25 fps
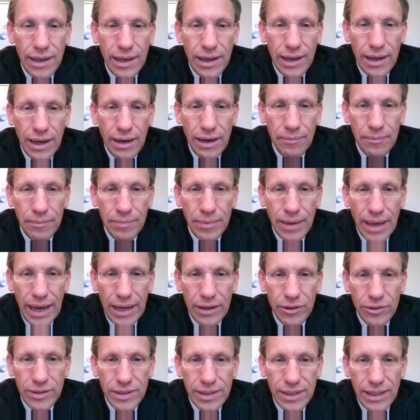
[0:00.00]
um, I
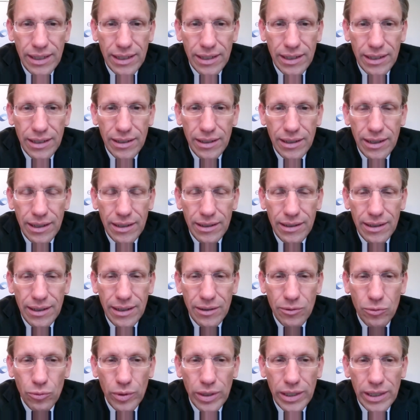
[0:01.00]
don't see a, a,
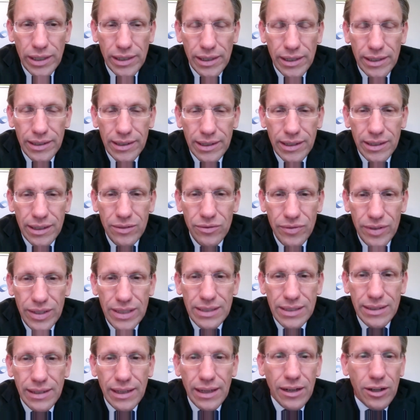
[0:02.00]
a, real
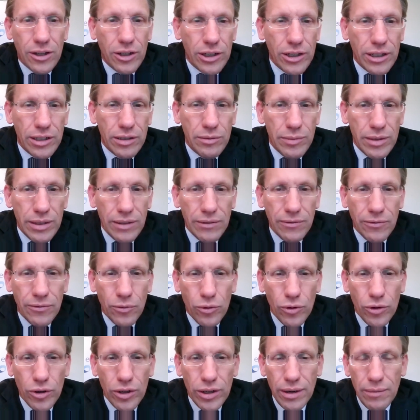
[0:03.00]
convincing argument
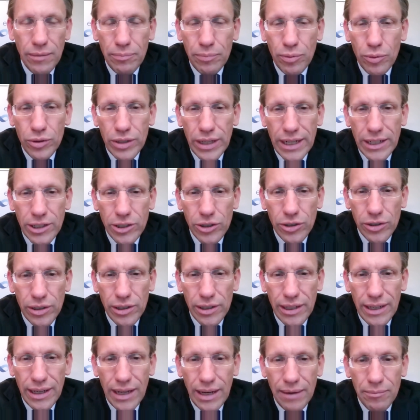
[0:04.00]
for
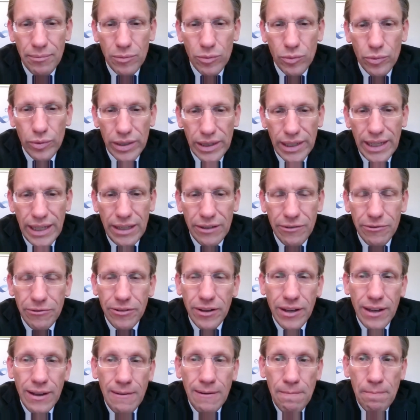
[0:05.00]
prudential um, relief.
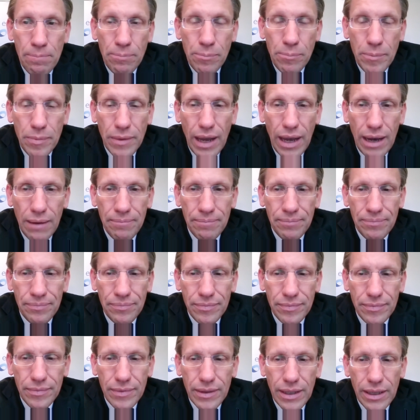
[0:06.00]

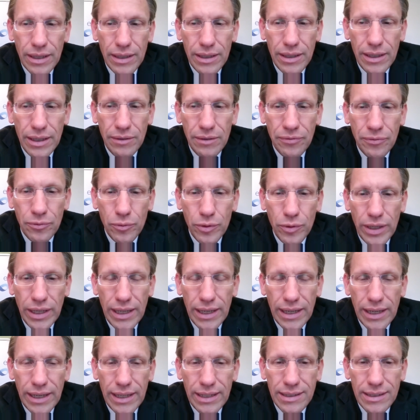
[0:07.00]
Um, if
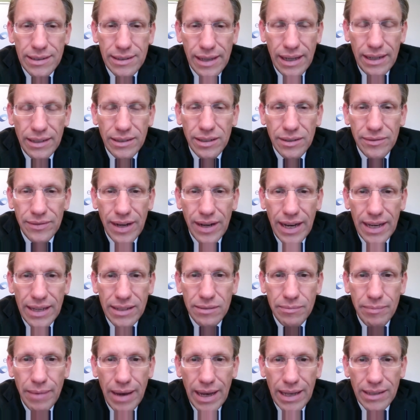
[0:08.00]
we incentivized
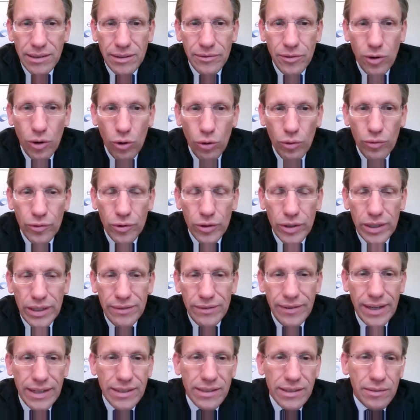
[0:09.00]
massive
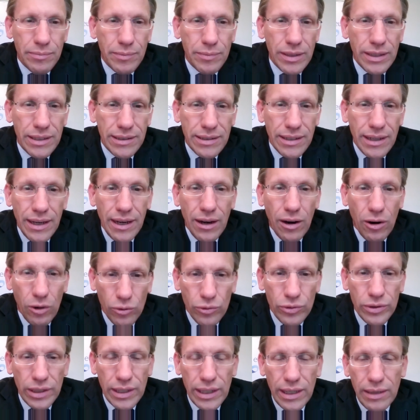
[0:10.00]
overinvestment
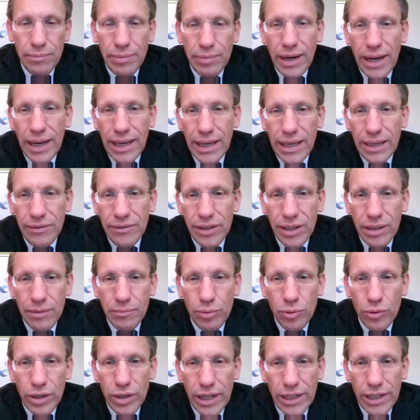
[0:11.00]
only by giving
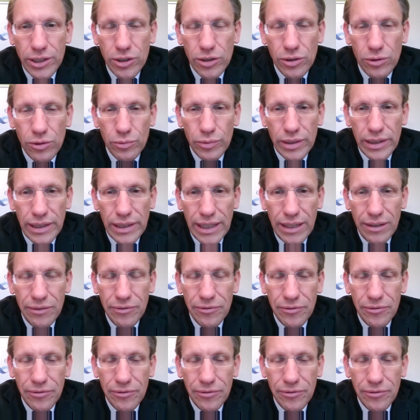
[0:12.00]
prudential relief,